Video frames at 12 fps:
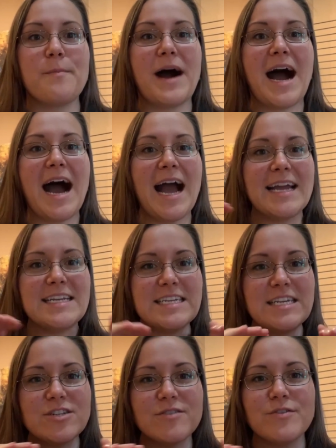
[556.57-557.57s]
behind
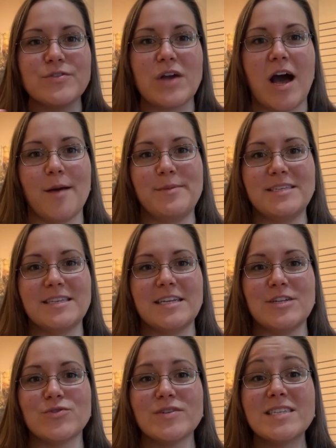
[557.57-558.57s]
each of those hobbies and
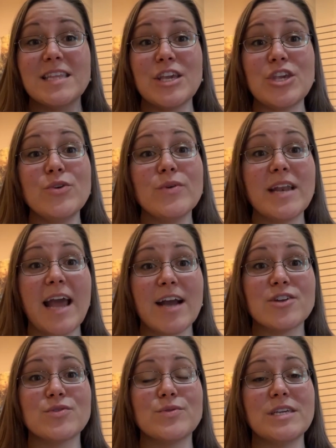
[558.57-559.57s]
interests that you can
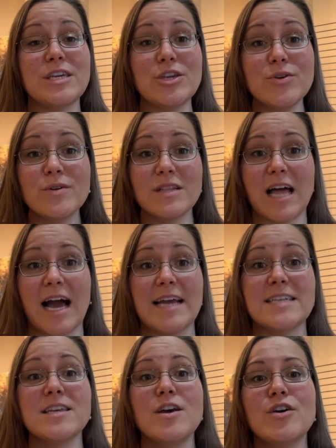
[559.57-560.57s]
actually
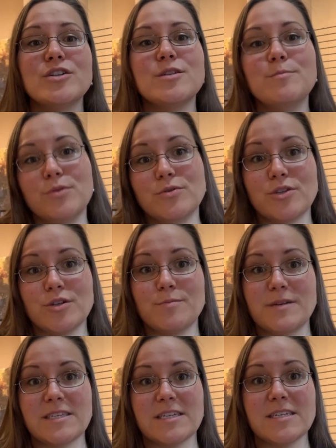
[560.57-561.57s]
utilize to boost your
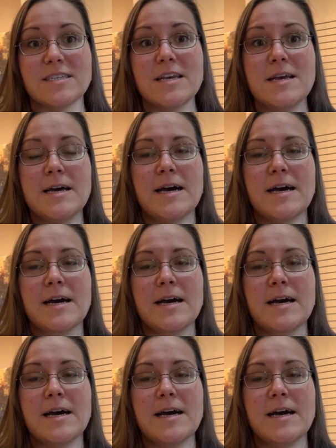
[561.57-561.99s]
business.